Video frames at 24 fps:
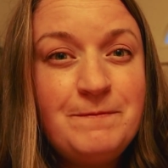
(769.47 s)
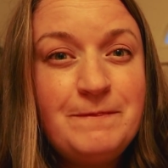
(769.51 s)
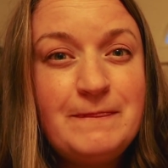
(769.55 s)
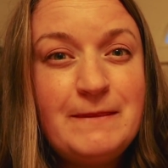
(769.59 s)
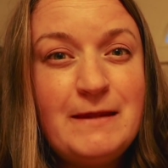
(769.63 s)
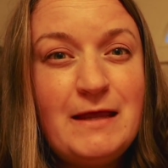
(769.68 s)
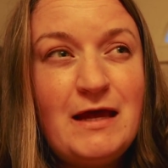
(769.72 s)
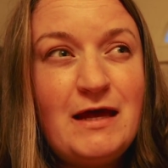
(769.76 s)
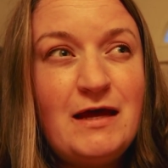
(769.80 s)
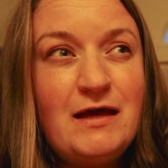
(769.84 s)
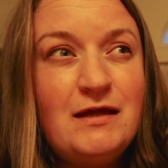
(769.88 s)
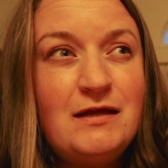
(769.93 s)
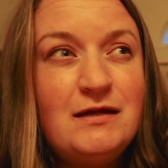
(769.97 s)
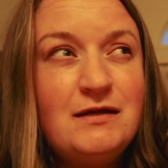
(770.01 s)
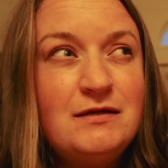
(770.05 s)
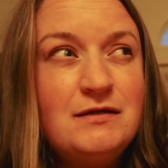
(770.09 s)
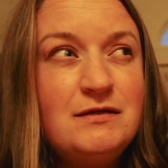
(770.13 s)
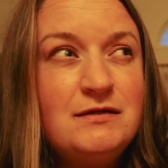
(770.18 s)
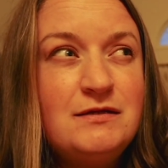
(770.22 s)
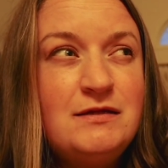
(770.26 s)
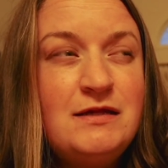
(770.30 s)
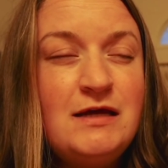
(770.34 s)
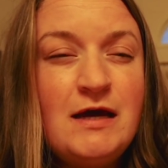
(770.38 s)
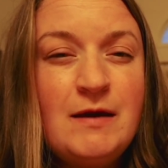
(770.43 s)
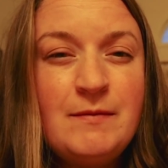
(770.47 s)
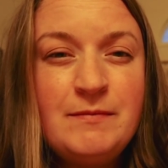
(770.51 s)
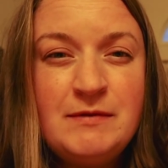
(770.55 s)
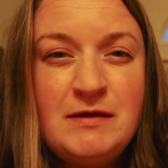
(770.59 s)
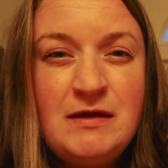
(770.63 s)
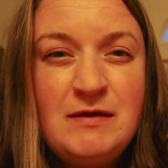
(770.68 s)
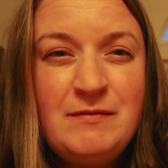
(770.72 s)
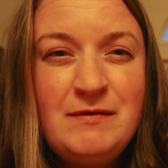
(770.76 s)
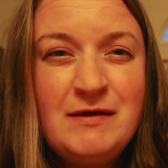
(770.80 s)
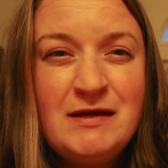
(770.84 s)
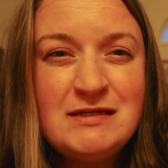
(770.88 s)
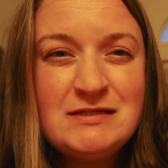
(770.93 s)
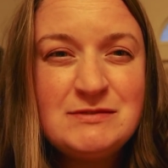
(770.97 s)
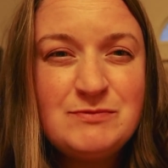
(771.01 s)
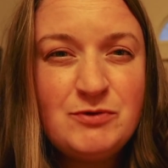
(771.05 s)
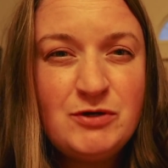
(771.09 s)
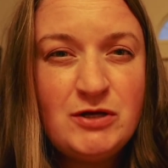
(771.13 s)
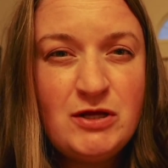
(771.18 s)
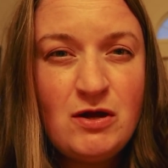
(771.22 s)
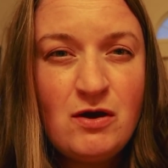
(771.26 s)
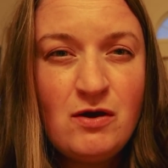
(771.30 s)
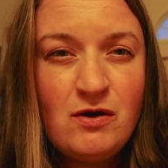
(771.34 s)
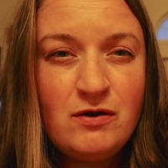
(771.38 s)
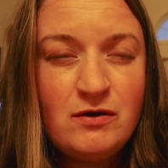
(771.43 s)
and the upkeep gets
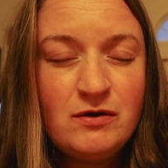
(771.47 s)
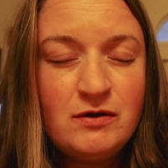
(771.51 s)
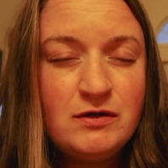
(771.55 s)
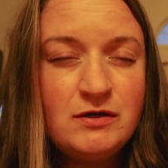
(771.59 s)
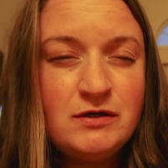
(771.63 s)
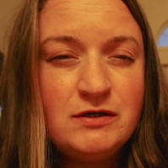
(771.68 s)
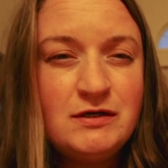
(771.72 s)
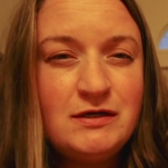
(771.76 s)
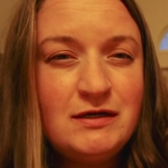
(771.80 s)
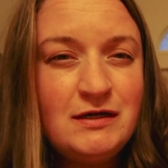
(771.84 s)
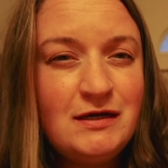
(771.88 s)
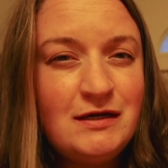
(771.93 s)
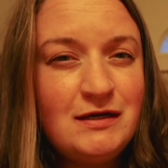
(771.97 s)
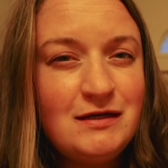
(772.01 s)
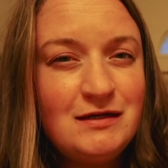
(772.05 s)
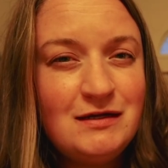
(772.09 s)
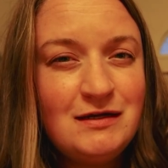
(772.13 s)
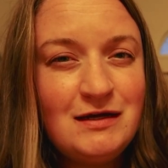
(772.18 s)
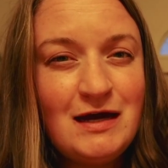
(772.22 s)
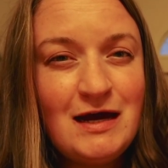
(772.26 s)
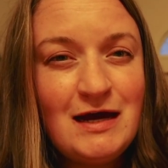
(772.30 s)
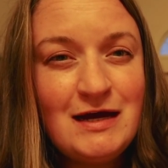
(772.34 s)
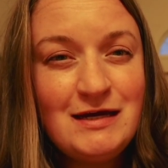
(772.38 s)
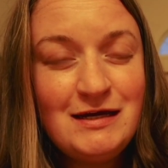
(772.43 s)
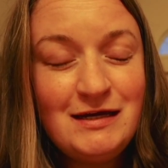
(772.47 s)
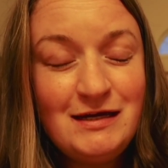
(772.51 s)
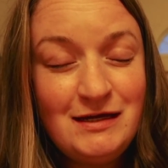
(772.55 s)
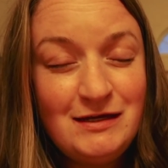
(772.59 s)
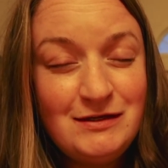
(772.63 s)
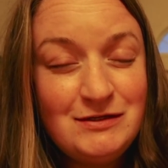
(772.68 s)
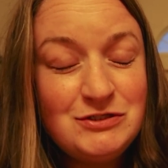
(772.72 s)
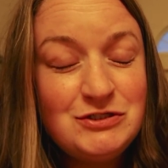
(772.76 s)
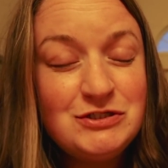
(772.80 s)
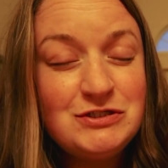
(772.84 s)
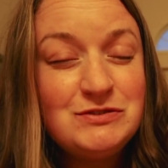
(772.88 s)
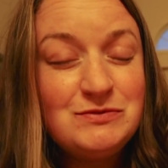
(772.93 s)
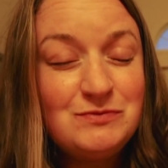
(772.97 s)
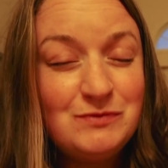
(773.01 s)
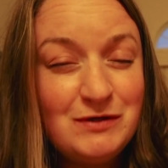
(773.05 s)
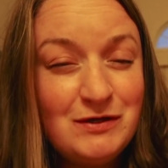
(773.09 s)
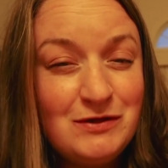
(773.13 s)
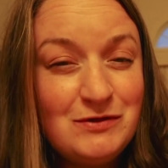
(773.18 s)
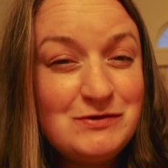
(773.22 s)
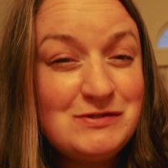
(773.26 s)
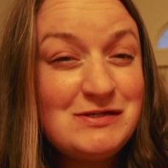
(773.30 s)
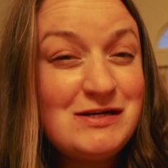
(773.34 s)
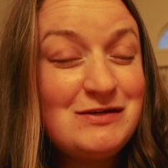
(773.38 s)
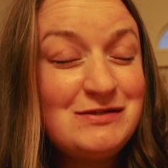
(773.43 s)
pretty hard. And it's just one of
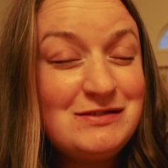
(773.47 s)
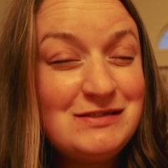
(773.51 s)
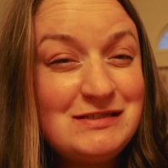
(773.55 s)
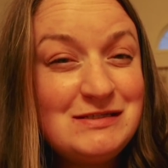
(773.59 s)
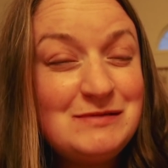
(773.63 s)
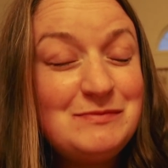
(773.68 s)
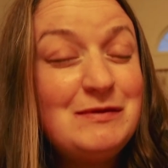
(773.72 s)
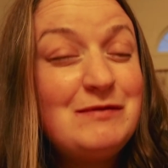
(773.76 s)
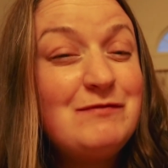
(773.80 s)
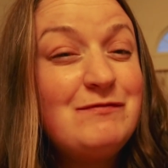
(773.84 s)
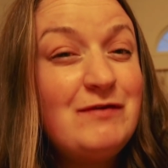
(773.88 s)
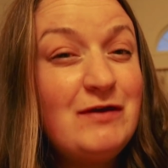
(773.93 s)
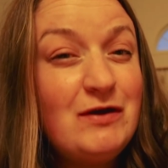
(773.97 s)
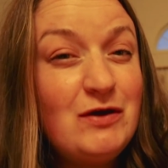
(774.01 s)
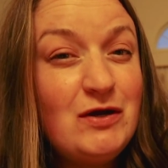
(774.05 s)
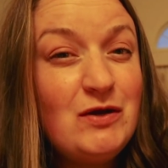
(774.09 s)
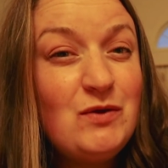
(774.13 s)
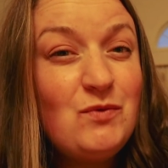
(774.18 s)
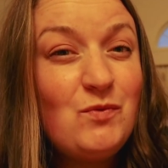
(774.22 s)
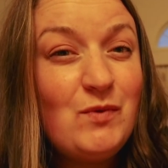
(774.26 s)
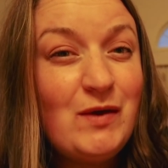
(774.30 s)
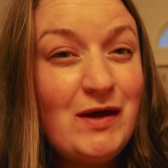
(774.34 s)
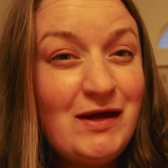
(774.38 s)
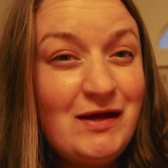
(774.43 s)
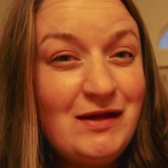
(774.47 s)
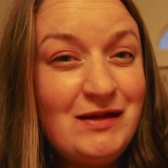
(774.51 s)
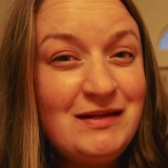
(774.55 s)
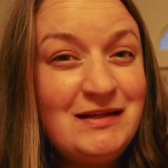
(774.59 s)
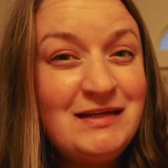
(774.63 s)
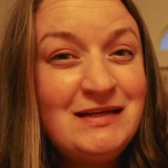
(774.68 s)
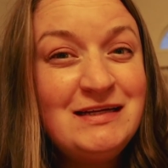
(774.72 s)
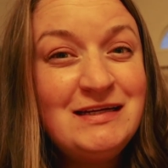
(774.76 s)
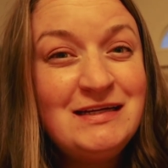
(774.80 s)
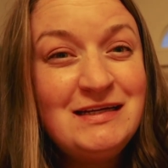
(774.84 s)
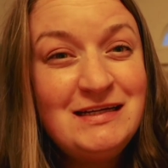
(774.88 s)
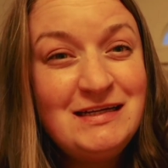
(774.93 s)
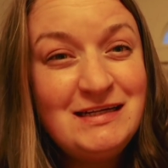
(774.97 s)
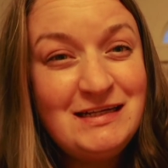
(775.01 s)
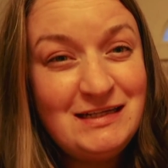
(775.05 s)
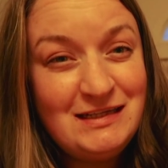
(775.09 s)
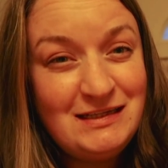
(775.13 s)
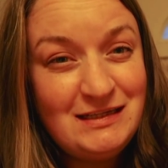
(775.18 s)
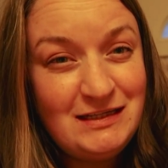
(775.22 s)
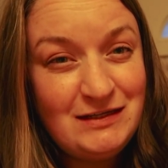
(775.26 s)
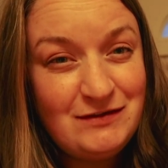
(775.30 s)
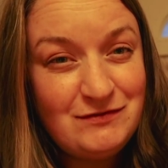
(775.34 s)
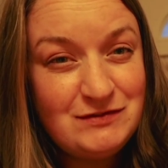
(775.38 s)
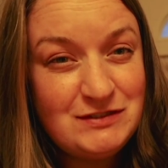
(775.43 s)
those houses that's been very well
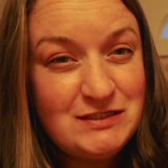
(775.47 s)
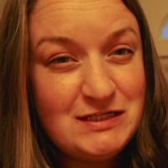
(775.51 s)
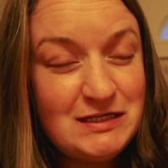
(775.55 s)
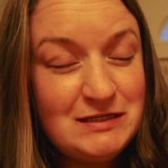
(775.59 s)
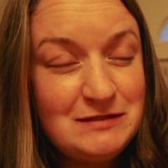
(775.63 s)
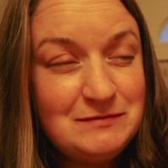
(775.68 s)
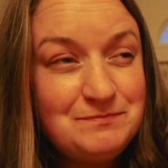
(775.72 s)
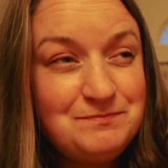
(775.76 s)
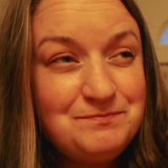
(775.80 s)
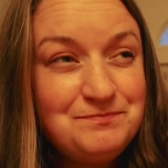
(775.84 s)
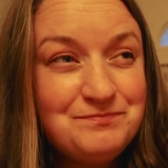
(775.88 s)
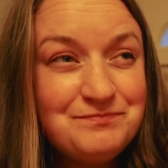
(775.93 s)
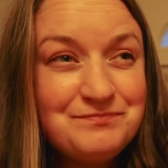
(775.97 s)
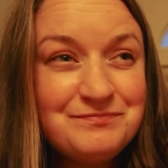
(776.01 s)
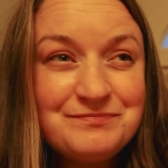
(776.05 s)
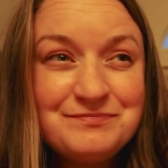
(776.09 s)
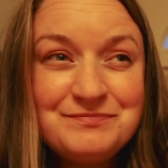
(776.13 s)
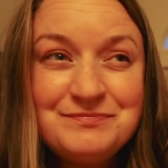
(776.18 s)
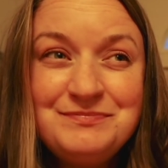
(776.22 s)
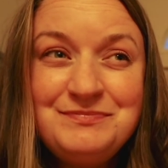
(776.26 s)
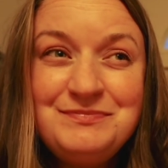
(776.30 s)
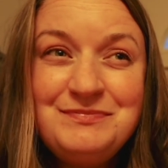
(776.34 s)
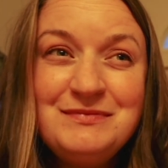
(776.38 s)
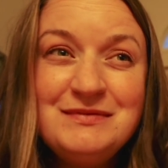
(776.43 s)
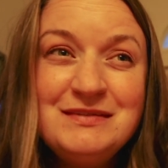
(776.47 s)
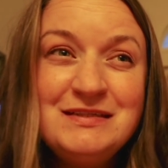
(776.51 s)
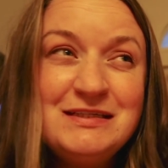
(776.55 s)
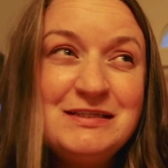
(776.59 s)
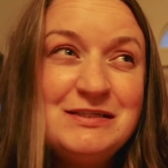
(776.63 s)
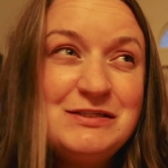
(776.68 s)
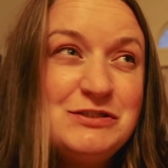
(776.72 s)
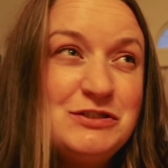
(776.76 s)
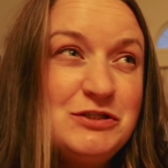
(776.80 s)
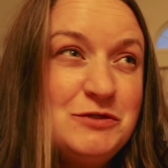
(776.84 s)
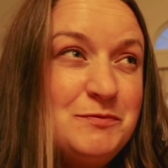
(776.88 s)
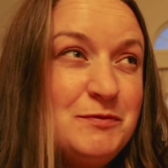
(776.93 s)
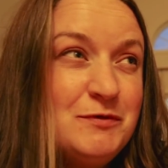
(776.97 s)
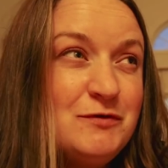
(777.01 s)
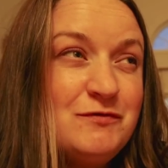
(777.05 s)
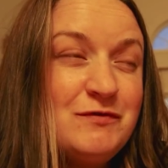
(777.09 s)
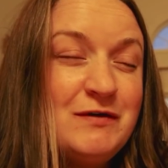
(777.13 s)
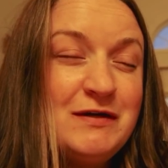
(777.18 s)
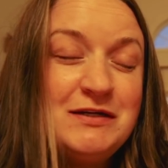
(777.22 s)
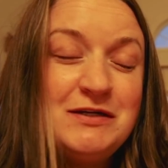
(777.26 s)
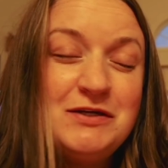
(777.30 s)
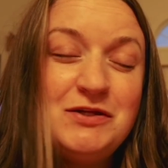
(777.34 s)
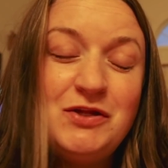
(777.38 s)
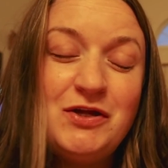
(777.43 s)
lived in. Super
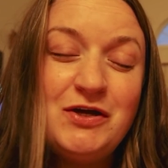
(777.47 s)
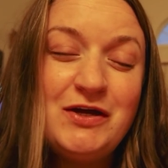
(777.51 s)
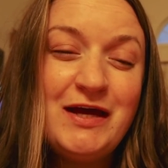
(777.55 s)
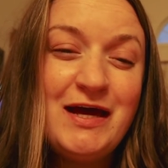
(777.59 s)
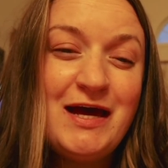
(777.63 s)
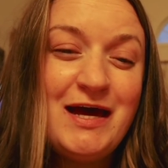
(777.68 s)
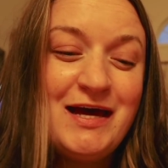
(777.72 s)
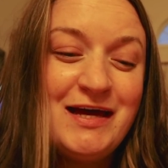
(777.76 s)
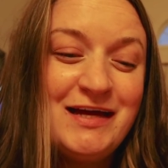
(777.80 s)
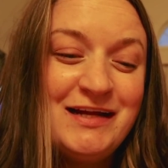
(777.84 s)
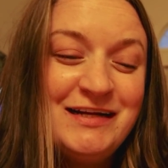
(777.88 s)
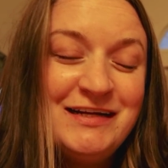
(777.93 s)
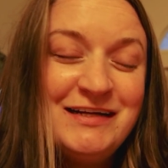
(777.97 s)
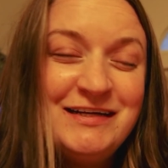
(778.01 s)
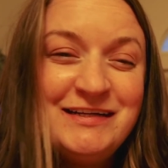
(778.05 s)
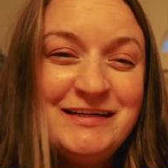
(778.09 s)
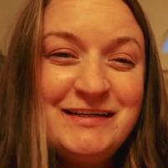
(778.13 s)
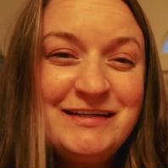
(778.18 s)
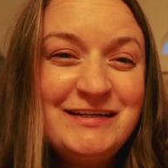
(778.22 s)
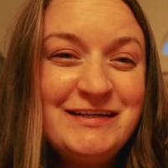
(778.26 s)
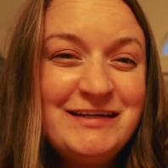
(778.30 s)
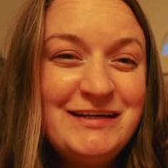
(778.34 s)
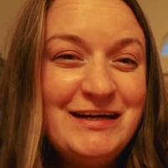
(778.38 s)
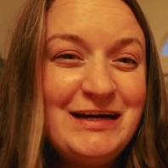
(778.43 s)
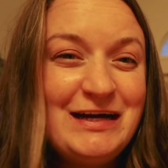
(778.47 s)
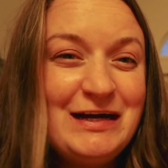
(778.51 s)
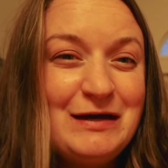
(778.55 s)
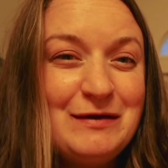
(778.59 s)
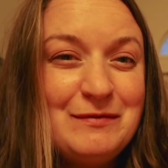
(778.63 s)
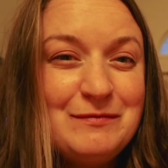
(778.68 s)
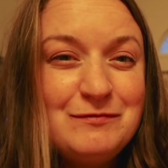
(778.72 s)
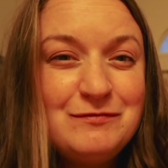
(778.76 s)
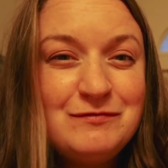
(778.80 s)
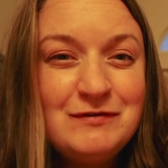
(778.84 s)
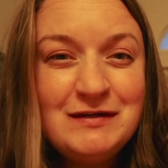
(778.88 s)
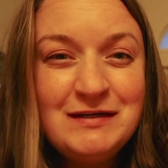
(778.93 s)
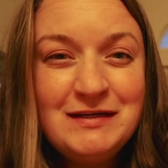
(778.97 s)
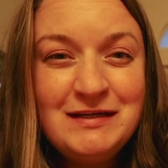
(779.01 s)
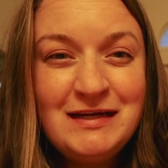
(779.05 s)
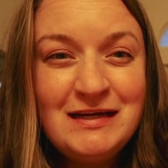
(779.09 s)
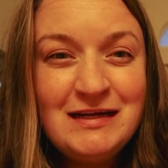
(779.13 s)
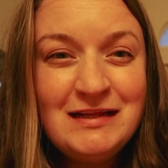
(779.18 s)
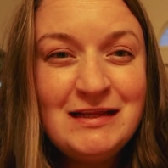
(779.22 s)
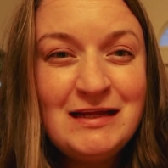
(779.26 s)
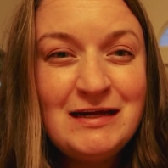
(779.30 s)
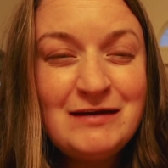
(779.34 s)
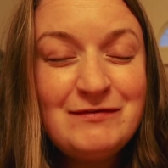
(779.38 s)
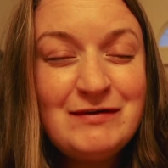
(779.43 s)
fun to look at, fun to get
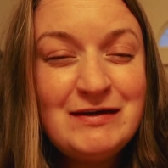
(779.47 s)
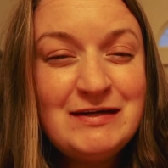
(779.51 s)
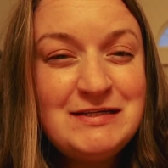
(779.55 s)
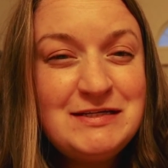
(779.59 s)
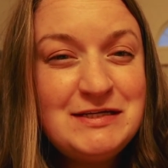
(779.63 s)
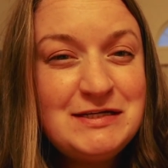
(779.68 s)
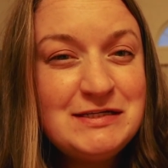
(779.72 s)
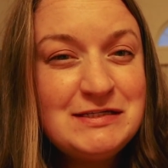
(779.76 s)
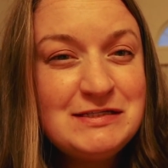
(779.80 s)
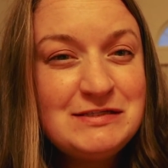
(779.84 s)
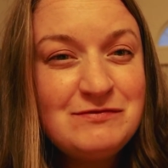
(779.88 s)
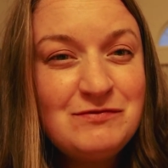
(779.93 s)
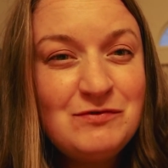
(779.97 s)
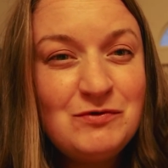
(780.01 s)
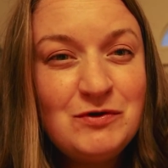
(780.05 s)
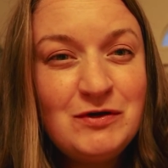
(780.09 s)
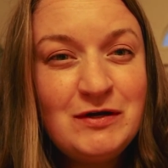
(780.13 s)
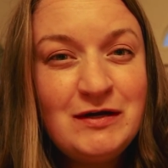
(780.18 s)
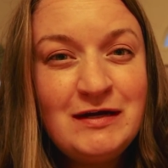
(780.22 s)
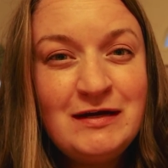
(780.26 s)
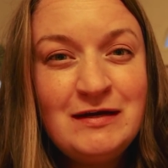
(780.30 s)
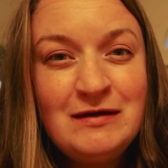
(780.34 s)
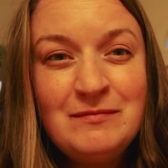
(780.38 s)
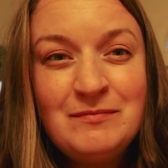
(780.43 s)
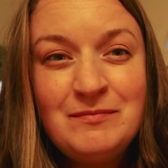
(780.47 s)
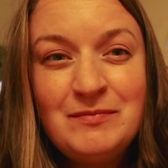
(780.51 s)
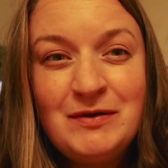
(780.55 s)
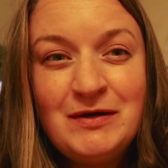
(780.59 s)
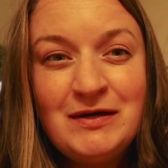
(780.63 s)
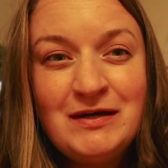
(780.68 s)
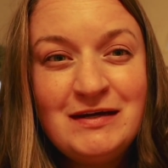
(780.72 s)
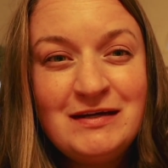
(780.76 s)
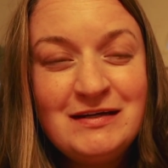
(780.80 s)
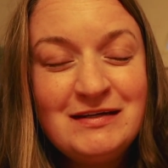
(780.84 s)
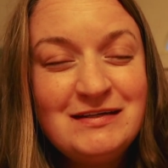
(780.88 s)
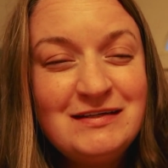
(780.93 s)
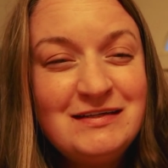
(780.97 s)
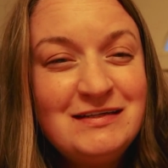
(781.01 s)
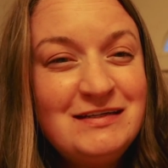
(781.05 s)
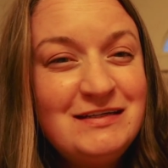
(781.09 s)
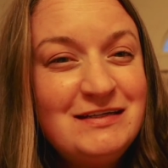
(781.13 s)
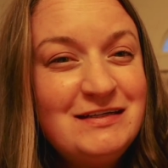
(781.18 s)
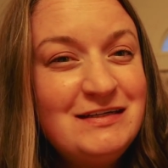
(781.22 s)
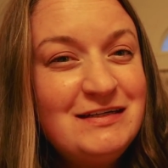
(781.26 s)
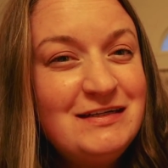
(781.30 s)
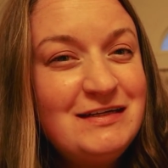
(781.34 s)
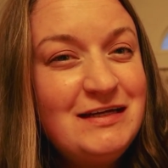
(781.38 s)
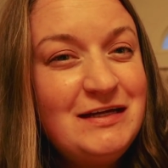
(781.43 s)
a lot of ideas for it, but
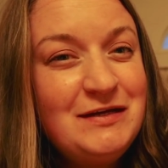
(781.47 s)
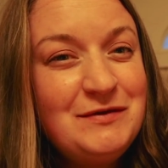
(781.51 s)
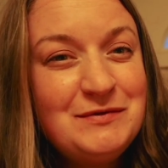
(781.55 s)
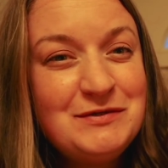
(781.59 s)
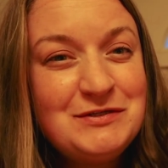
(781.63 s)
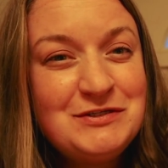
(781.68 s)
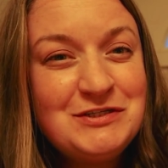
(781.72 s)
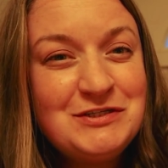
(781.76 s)
it was